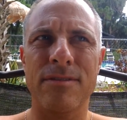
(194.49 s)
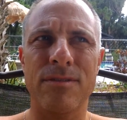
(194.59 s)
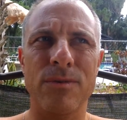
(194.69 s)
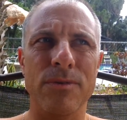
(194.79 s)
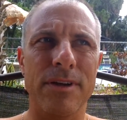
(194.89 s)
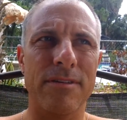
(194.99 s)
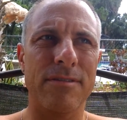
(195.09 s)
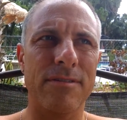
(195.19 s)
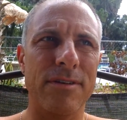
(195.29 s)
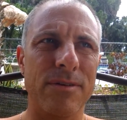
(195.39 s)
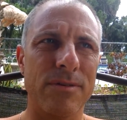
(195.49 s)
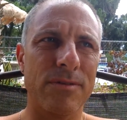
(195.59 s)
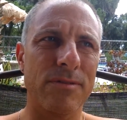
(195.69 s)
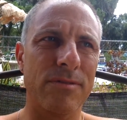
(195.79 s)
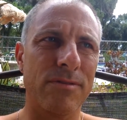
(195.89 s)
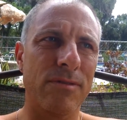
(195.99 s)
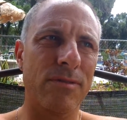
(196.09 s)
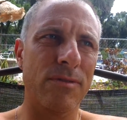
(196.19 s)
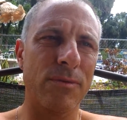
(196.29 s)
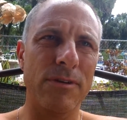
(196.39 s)
3,
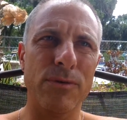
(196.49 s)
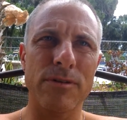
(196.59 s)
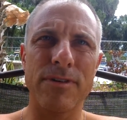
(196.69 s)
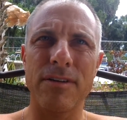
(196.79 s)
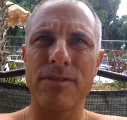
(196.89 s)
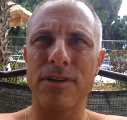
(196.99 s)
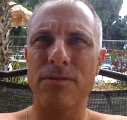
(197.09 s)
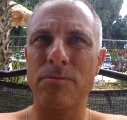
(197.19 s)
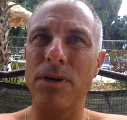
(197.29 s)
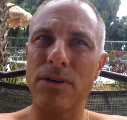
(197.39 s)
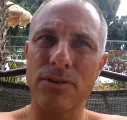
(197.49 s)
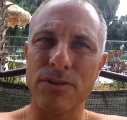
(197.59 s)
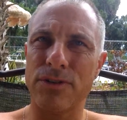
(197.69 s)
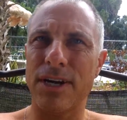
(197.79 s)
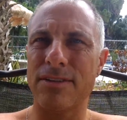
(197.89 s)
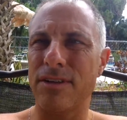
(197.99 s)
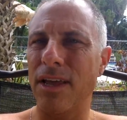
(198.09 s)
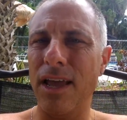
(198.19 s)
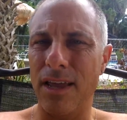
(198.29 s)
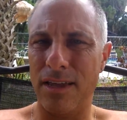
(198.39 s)
4, 5, 6 beers or shots a
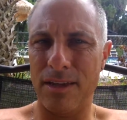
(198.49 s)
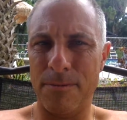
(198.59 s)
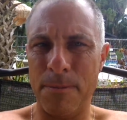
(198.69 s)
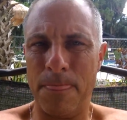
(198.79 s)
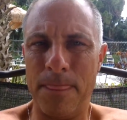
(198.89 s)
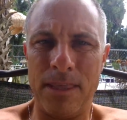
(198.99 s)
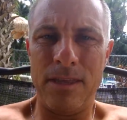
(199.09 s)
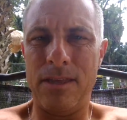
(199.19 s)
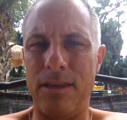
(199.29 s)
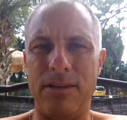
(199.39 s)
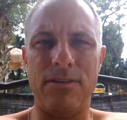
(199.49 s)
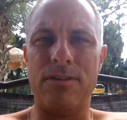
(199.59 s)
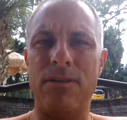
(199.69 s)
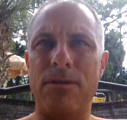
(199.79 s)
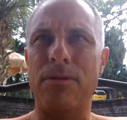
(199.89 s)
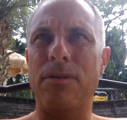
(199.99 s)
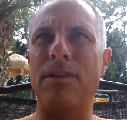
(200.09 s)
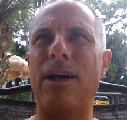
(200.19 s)
day. It just the